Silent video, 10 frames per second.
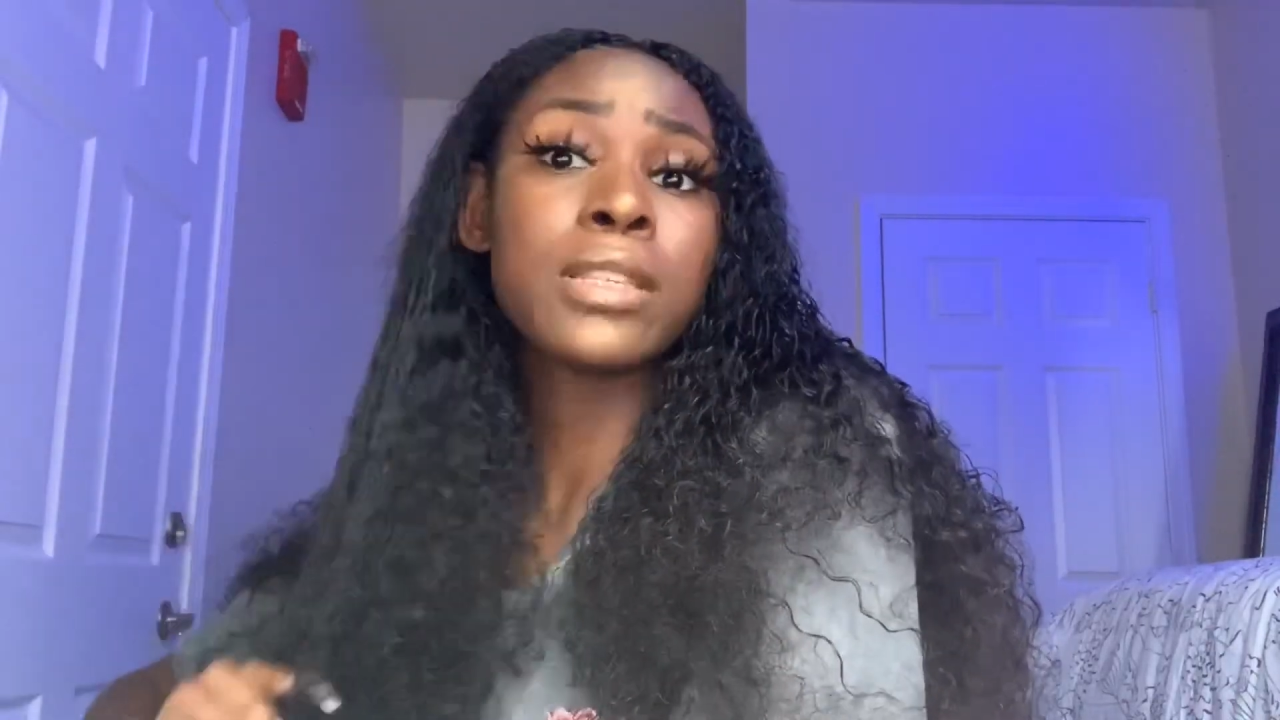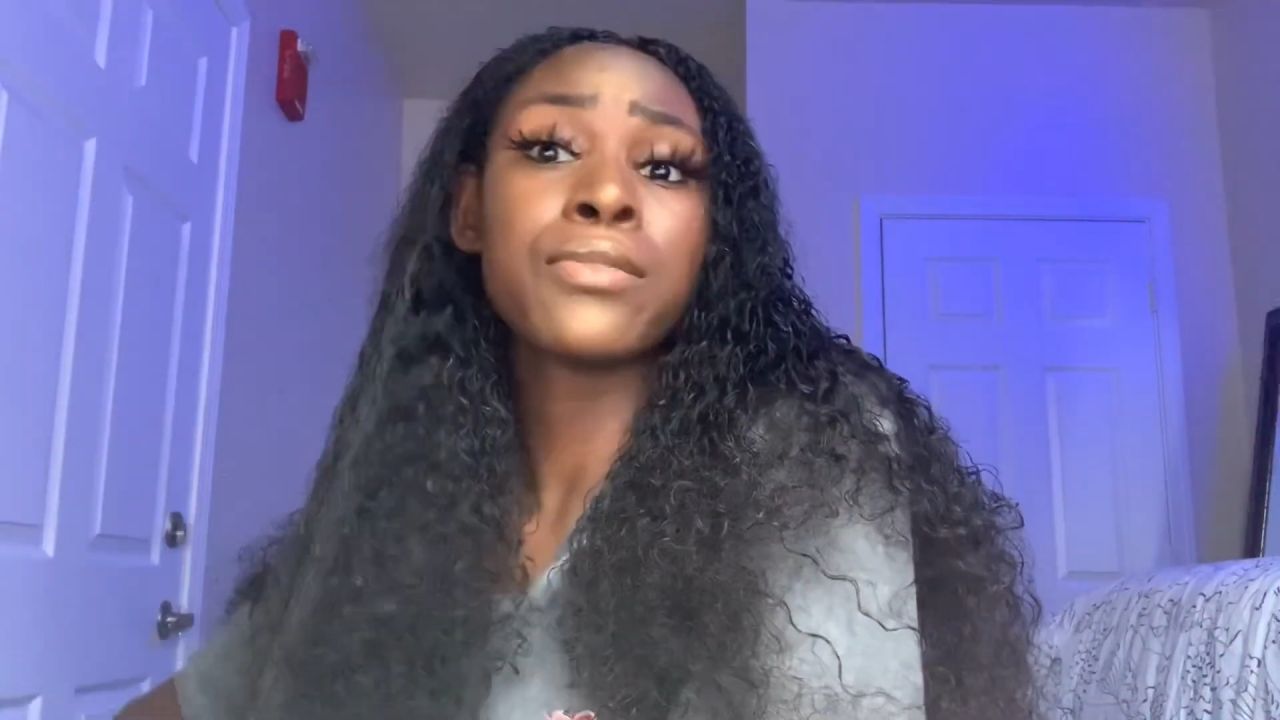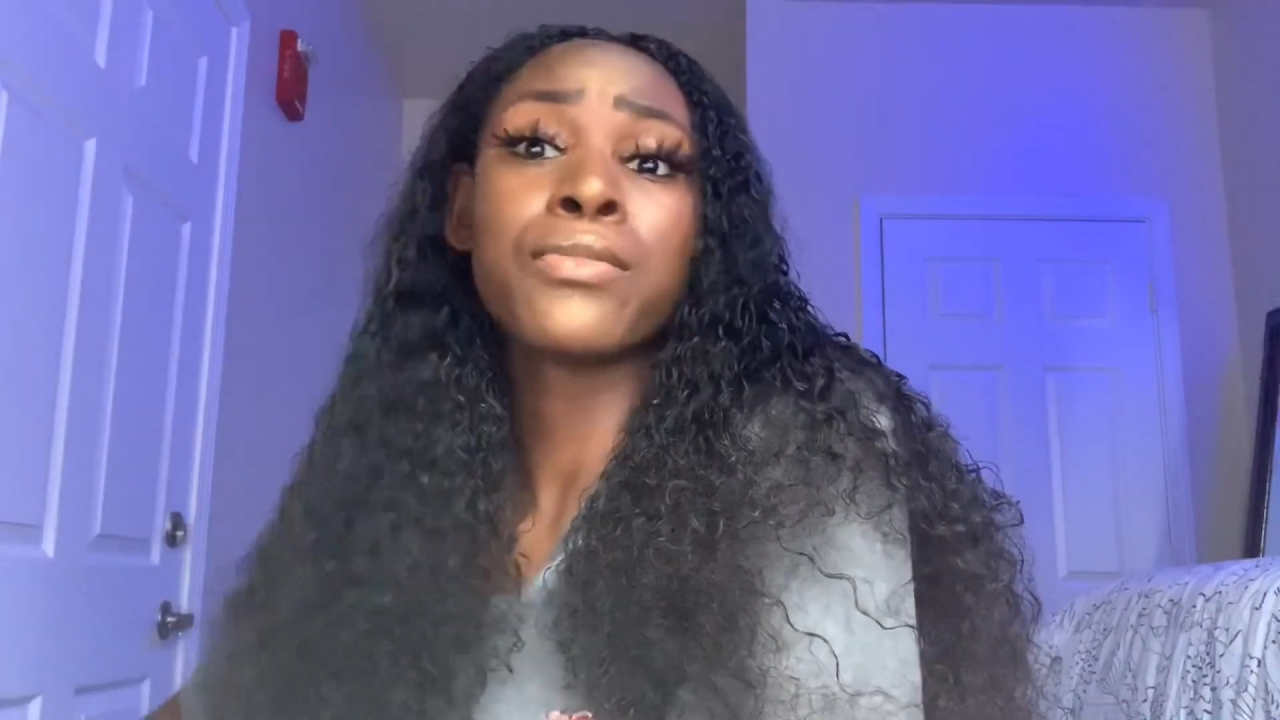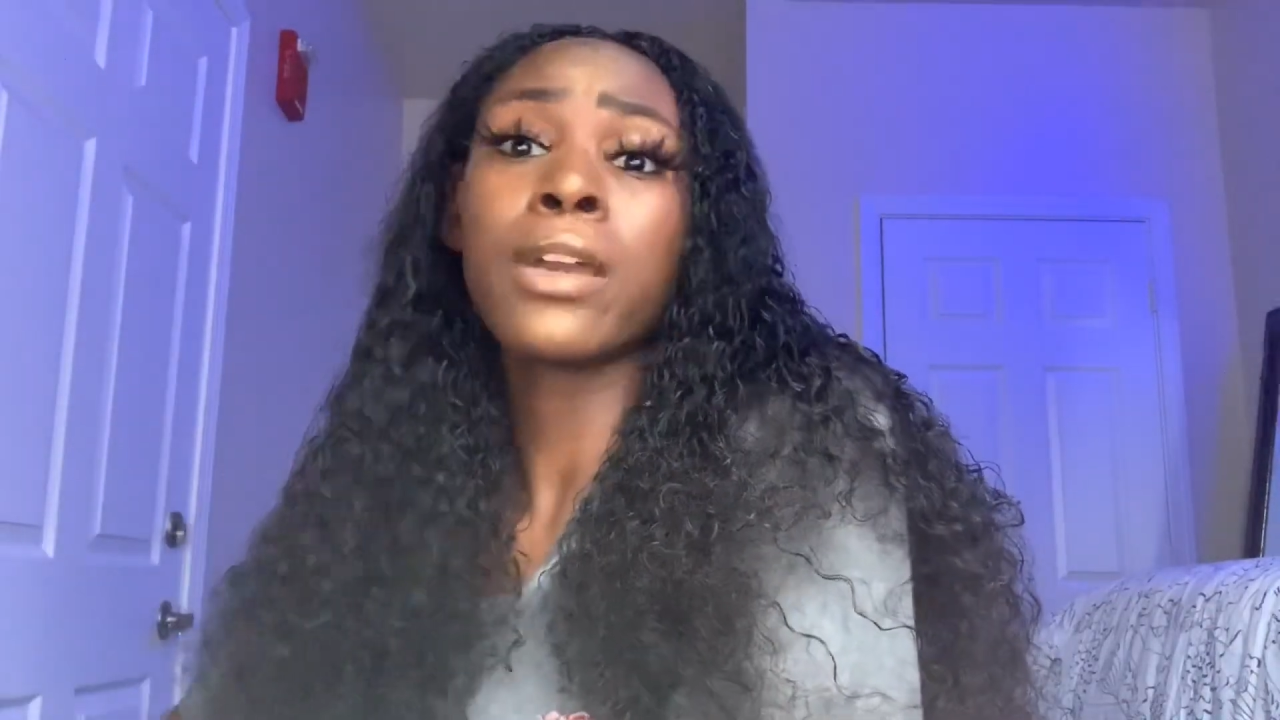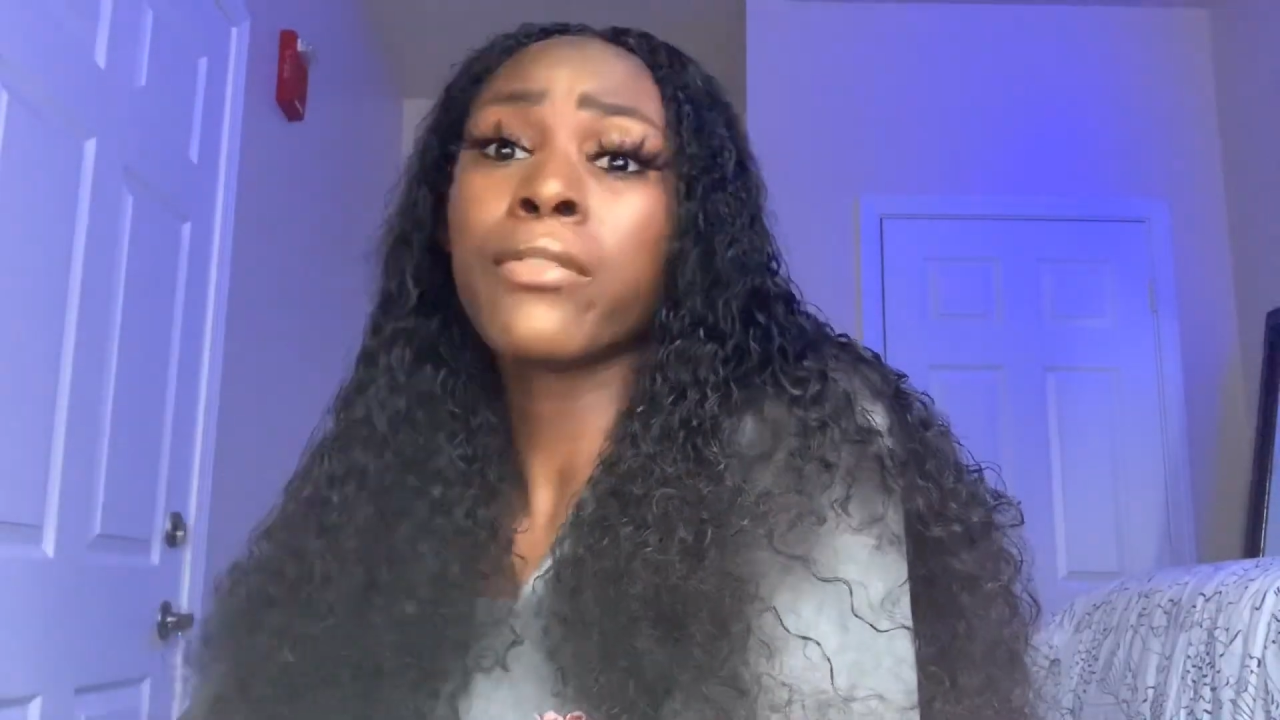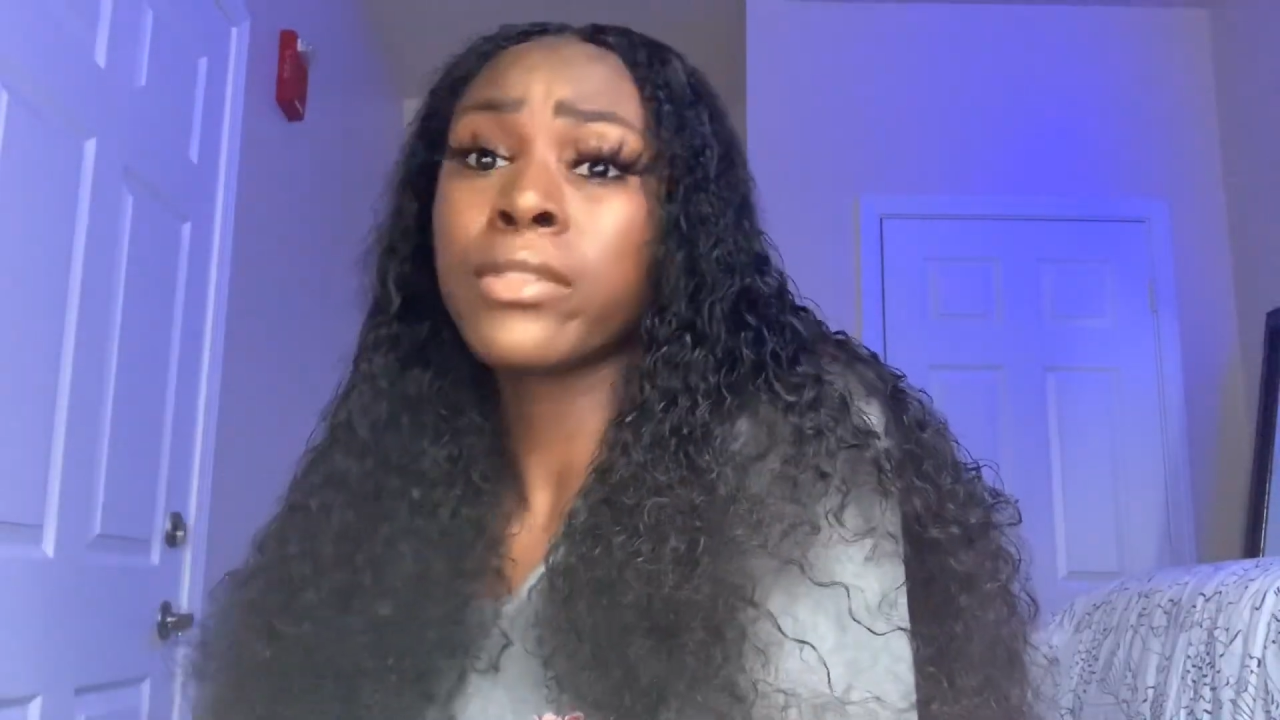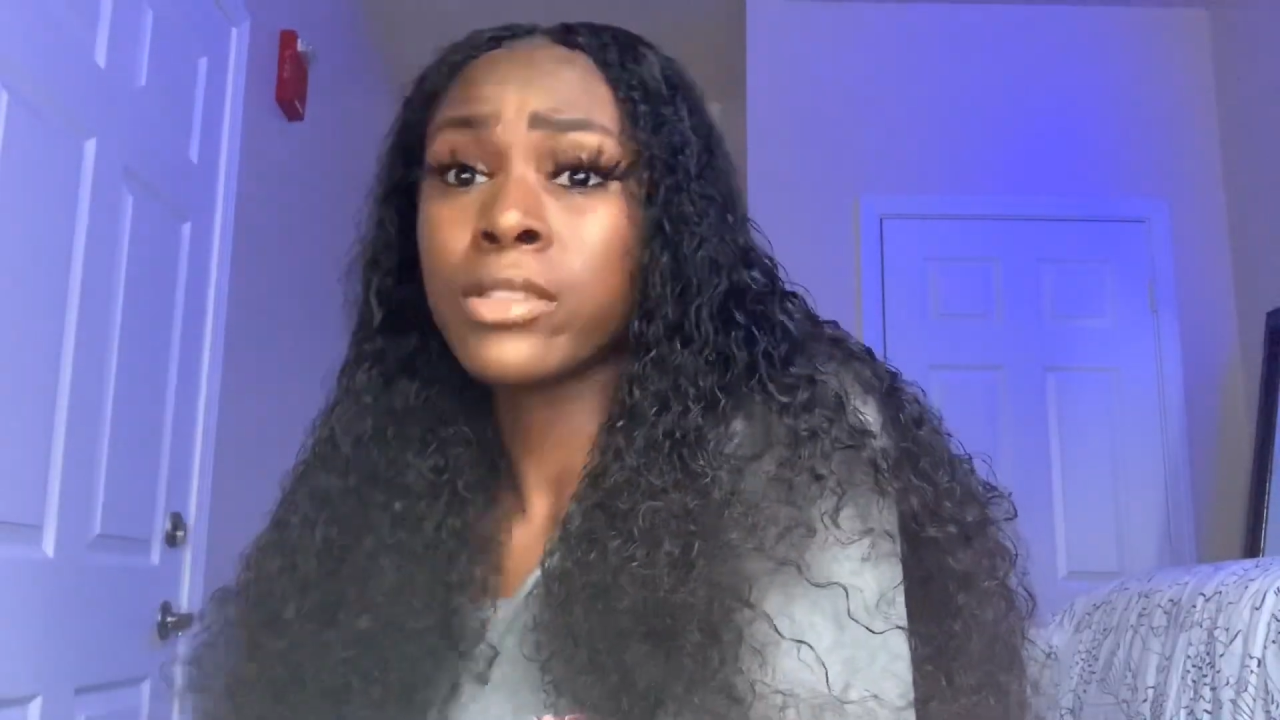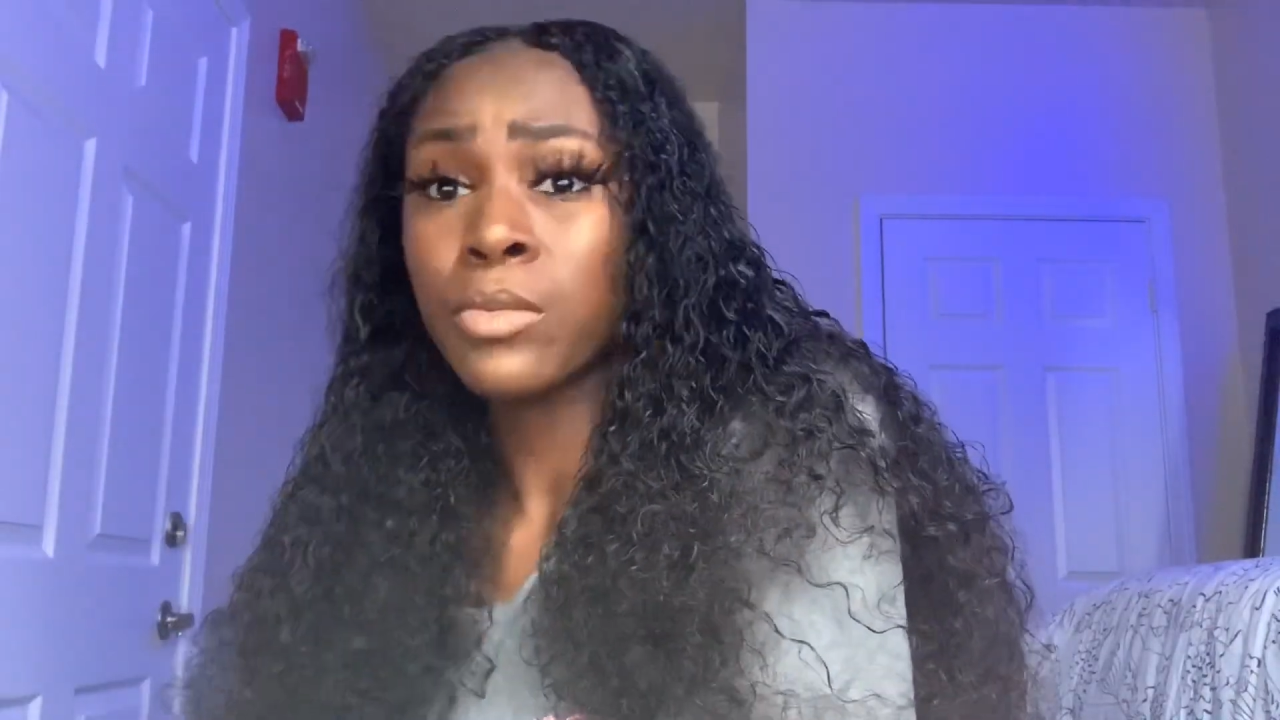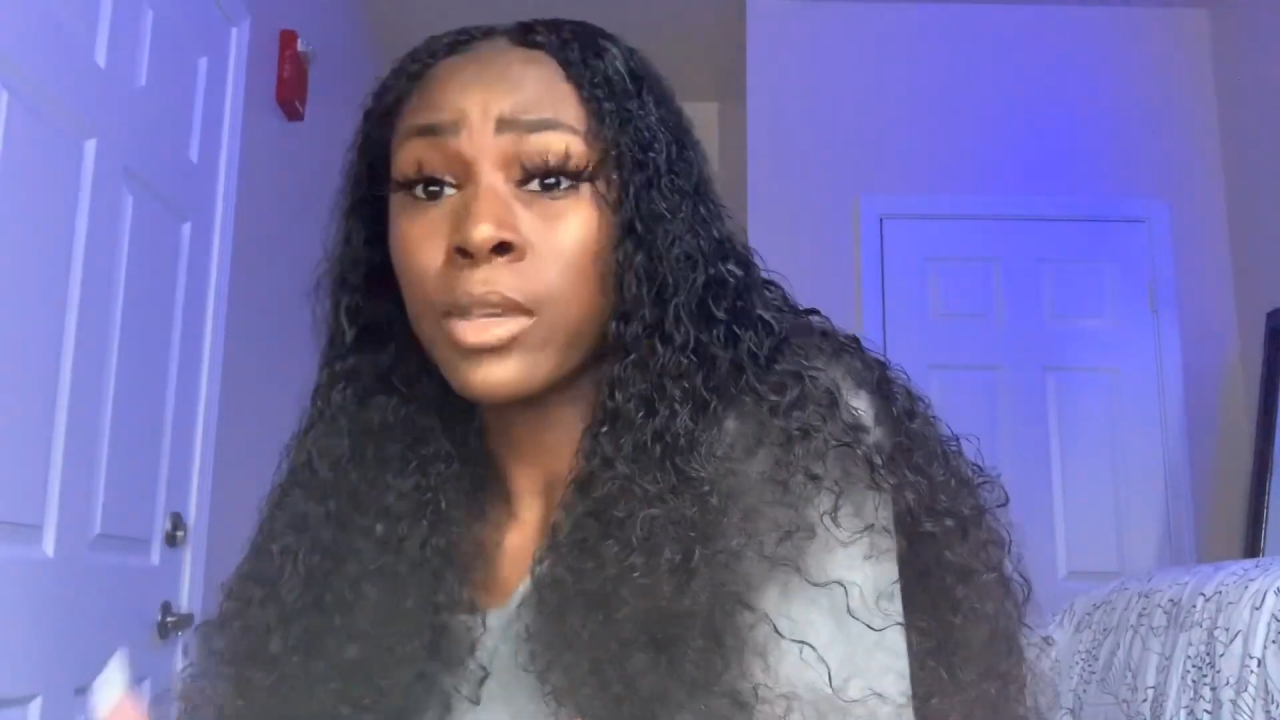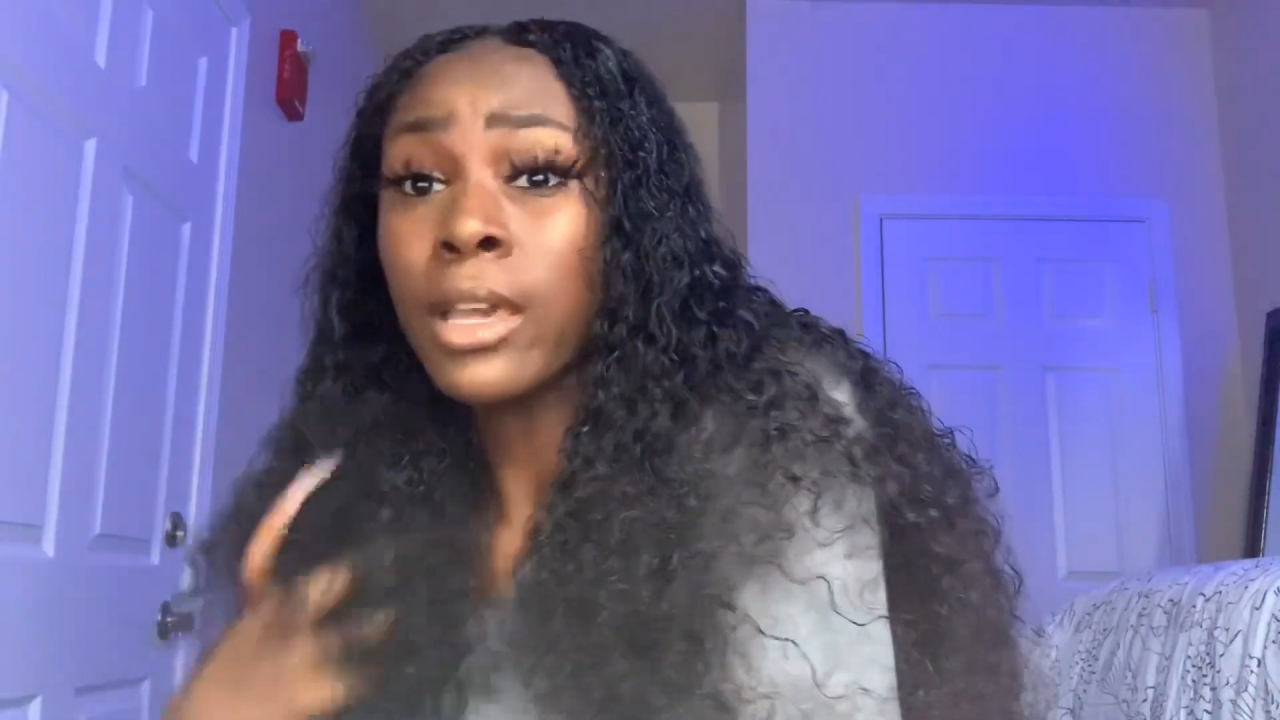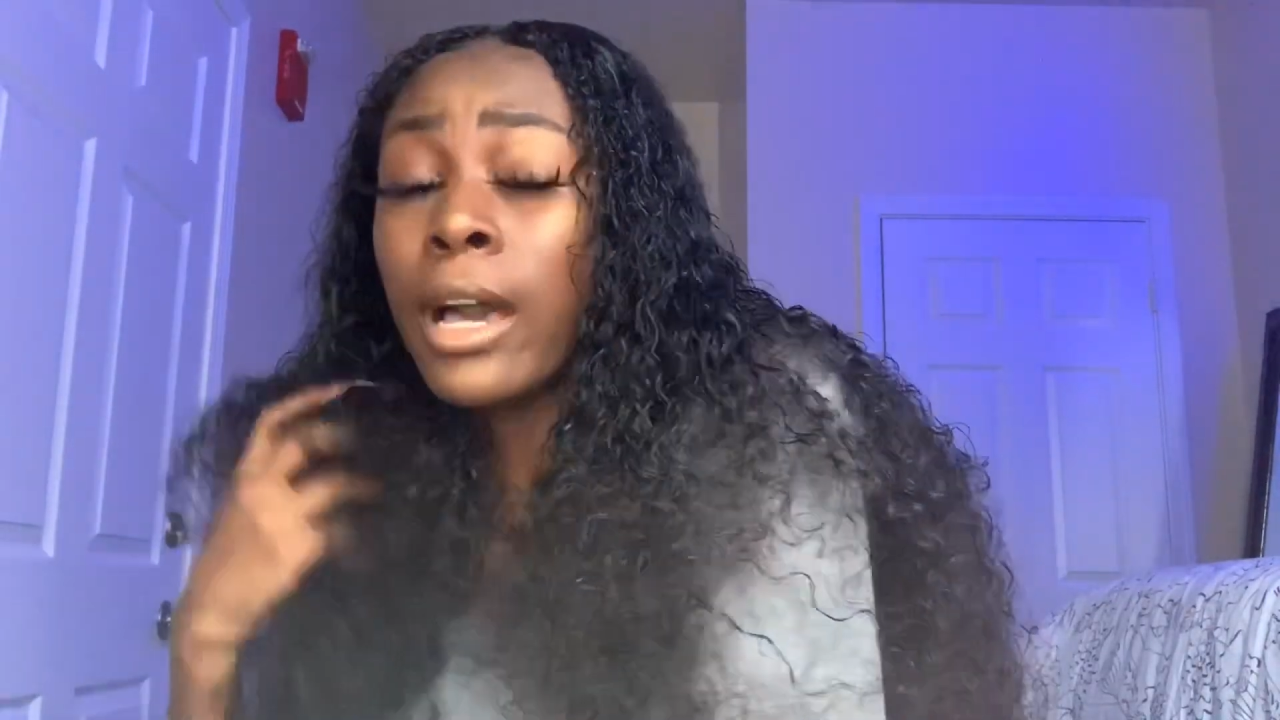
is very sweet.